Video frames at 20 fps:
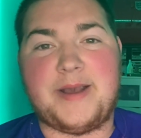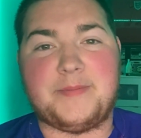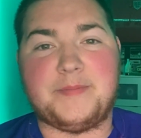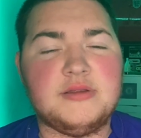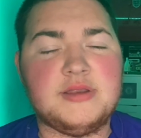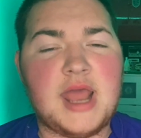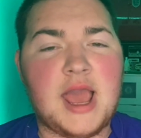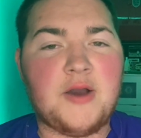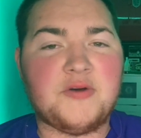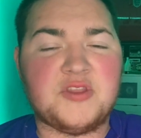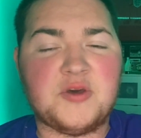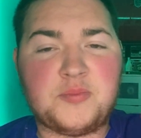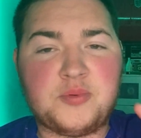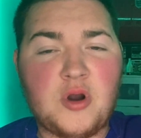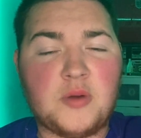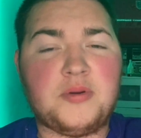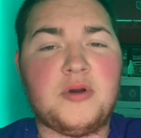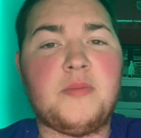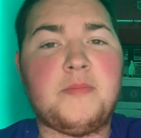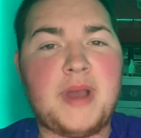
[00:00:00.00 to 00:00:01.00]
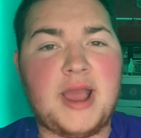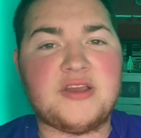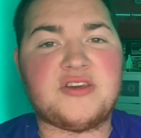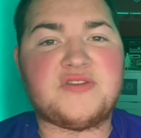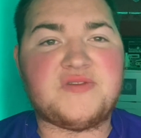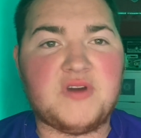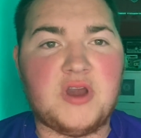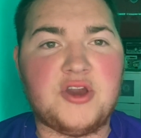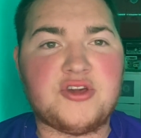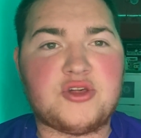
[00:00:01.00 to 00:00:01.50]
Now, the proper match
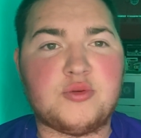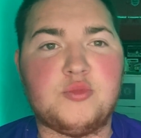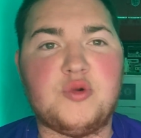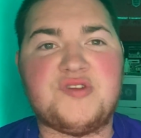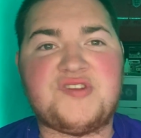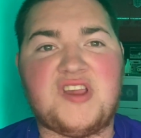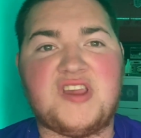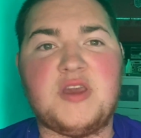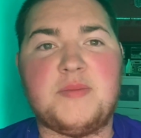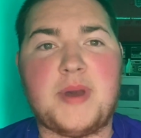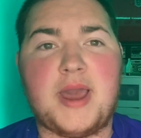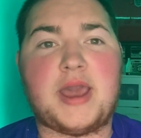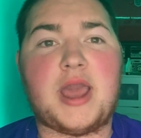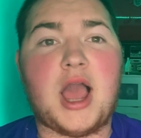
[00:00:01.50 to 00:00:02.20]
version will set you back